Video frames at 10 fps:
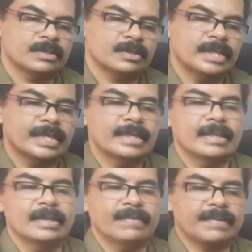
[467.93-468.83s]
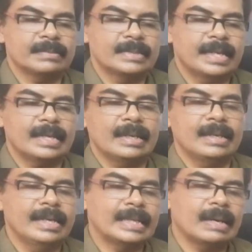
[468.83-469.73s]
so that from
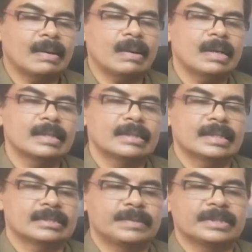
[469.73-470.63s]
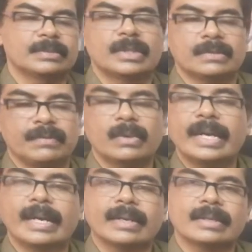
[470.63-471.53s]
that little hole the
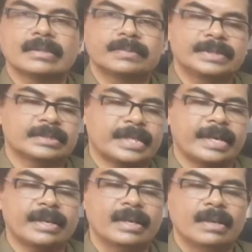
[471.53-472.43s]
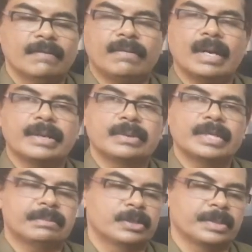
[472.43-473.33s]
fluid and the species can fall into
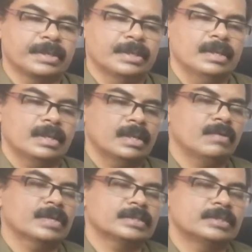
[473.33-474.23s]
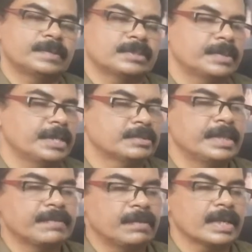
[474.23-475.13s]
the abdomen. Now once the specimen is
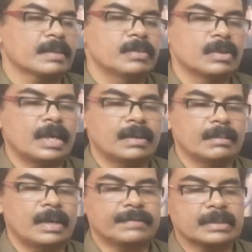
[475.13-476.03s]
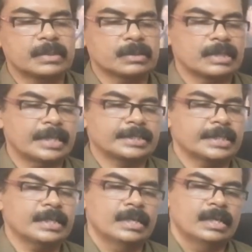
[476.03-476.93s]
been fully removed after
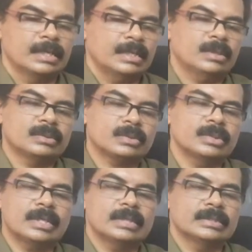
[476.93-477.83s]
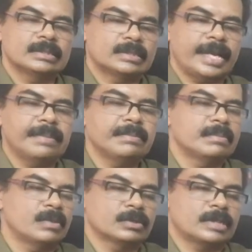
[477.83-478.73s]
morcellation, now through the
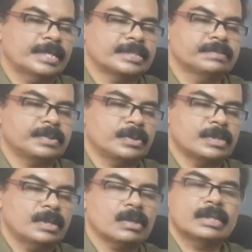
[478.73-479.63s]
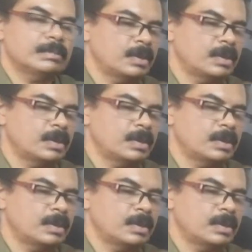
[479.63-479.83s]
same morcellation port or the